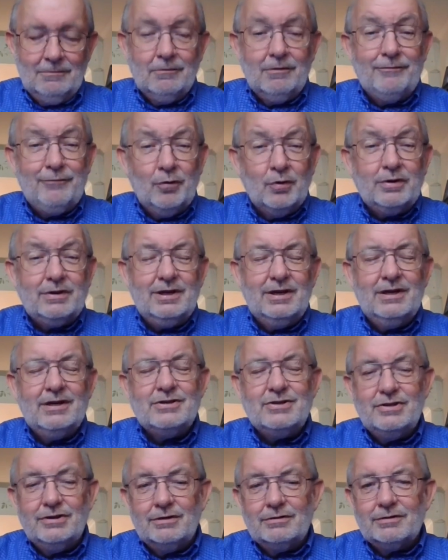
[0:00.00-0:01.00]
Well,
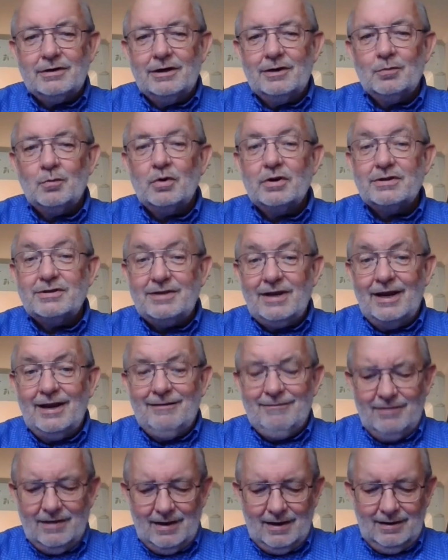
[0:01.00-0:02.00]
14 children were
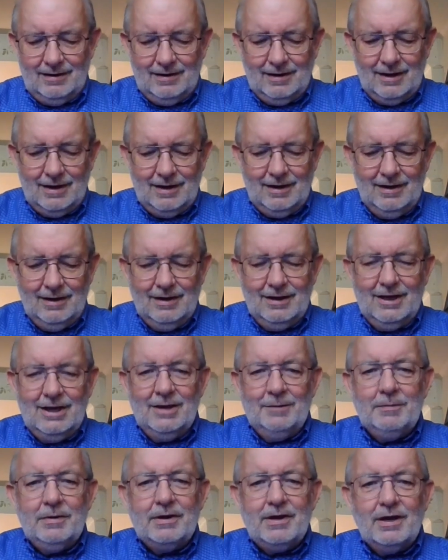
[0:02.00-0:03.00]
saved that day
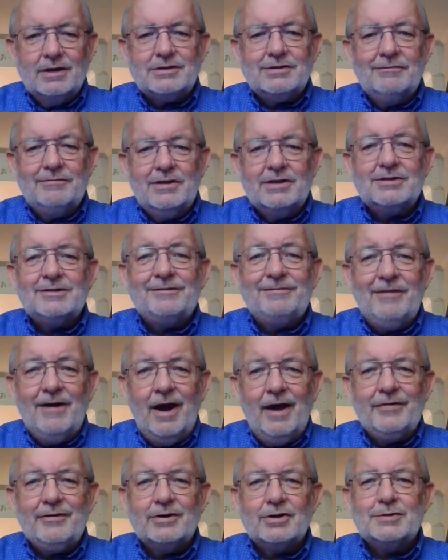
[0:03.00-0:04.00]
because of this
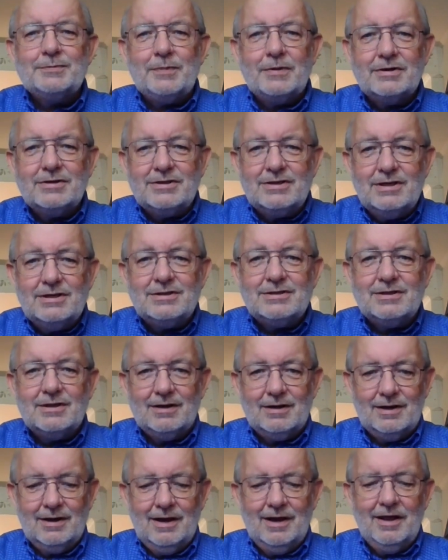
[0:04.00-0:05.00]
father's
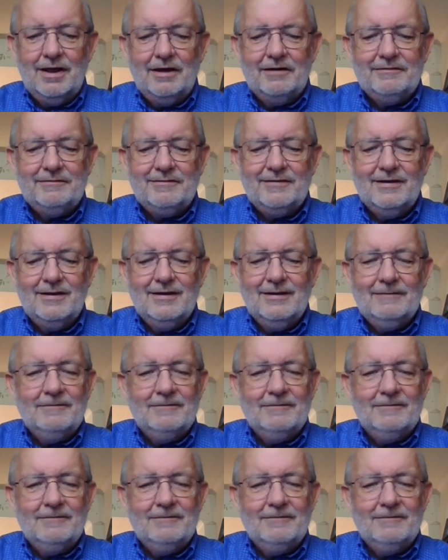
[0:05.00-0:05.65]
persistent love.